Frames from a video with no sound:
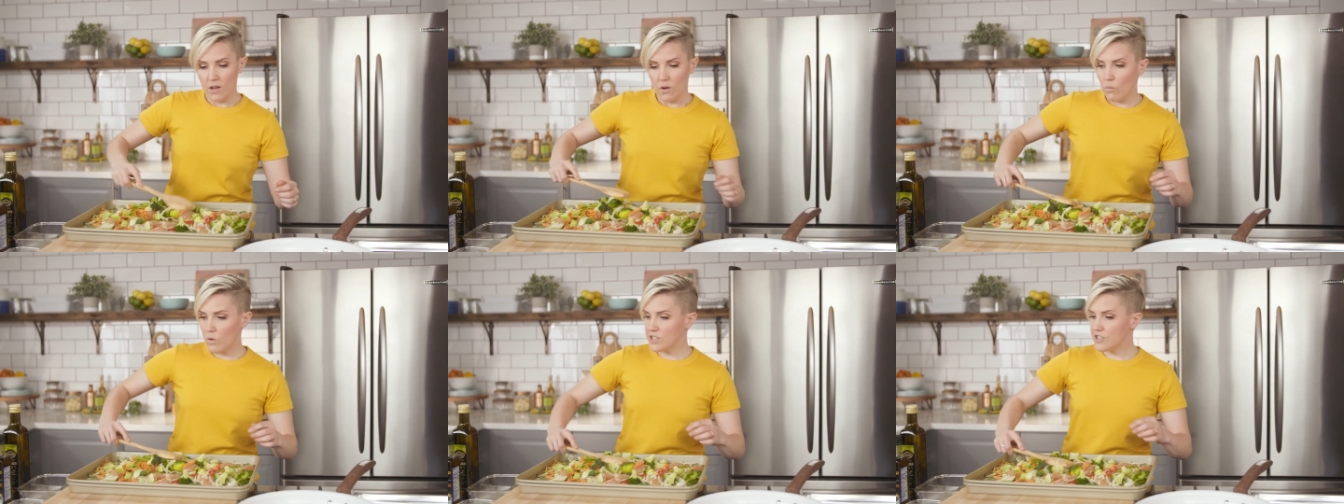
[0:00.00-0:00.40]

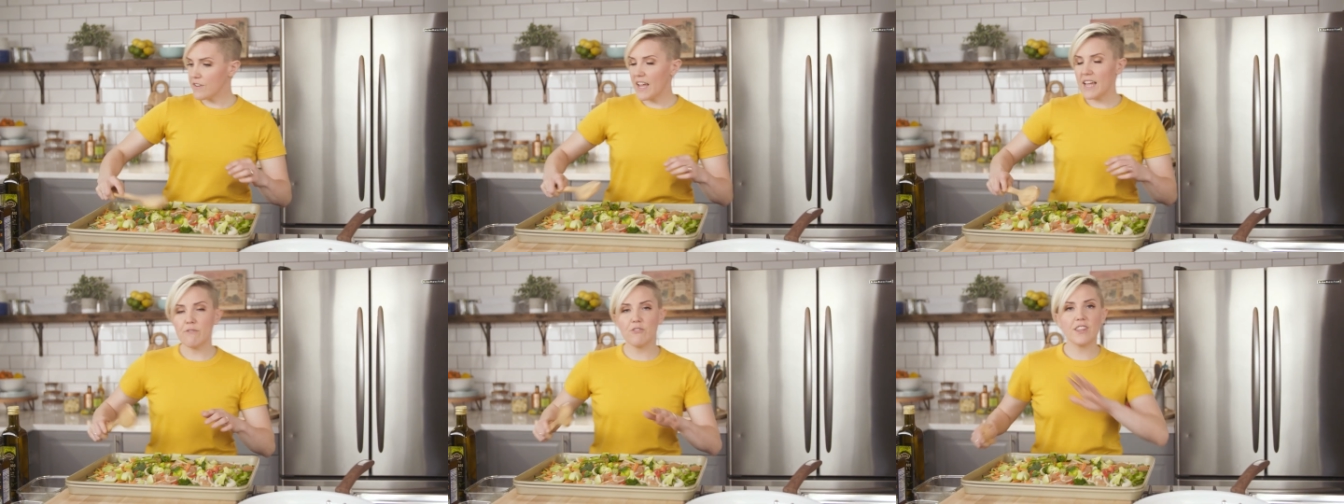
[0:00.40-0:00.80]
Once you
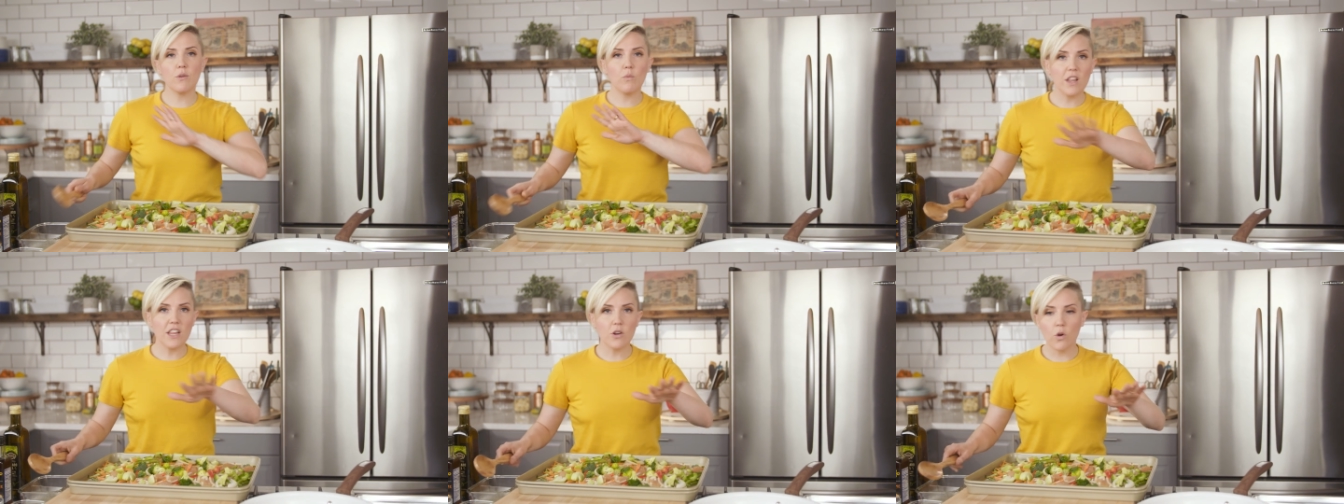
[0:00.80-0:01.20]
got everything
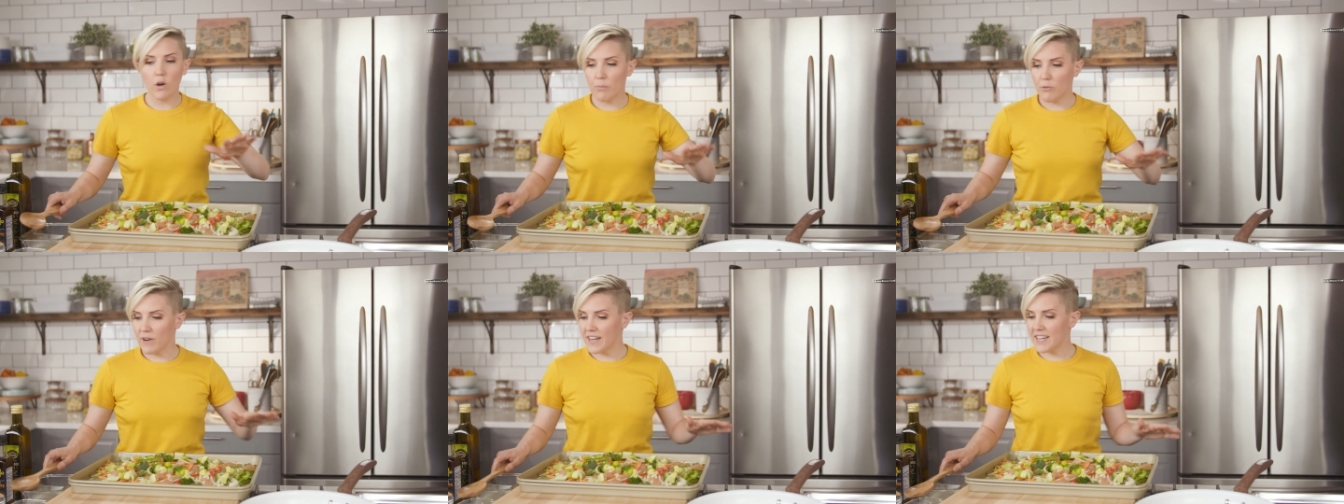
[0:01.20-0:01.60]
well
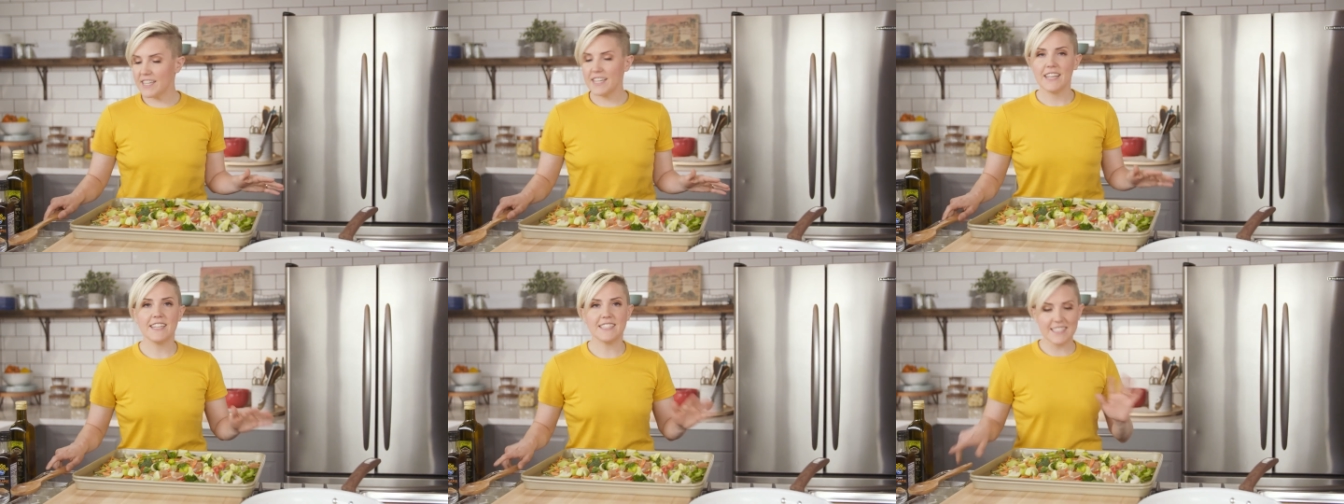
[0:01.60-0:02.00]
incorporated,
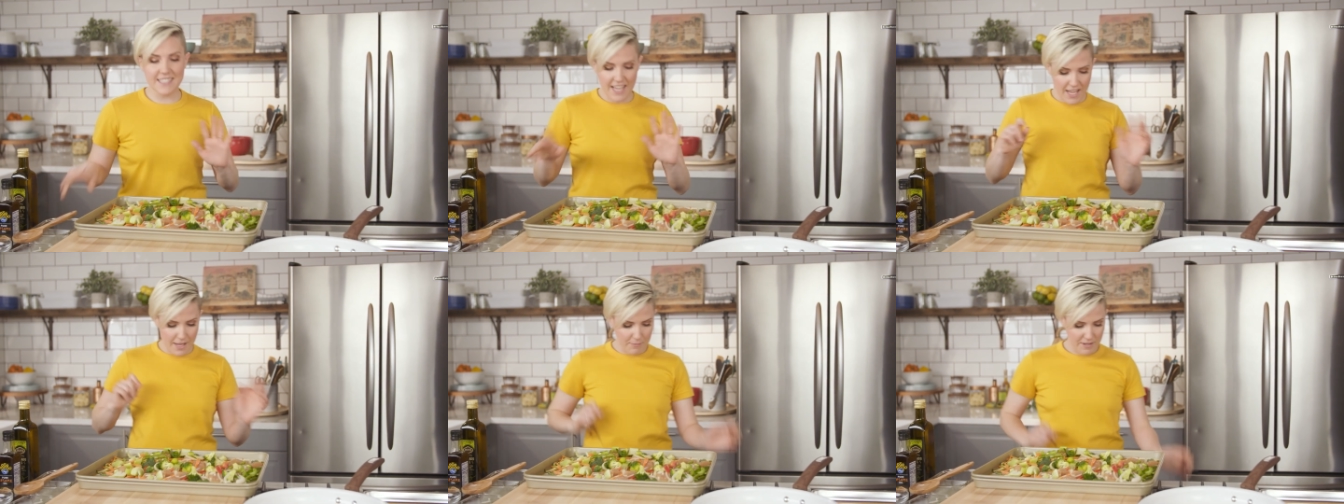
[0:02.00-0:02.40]
it's
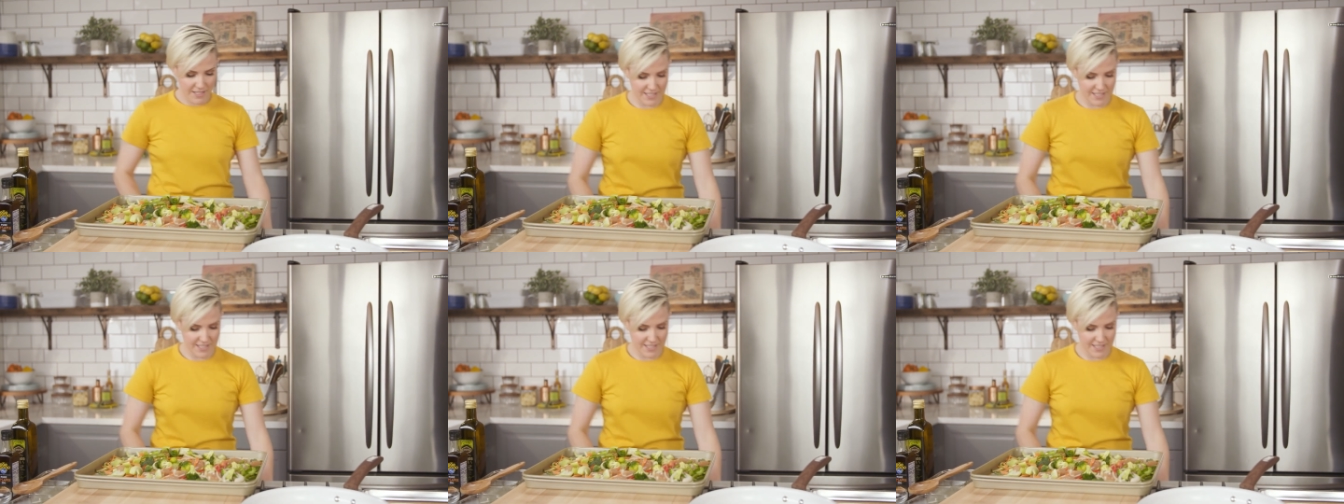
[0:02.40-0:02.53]
time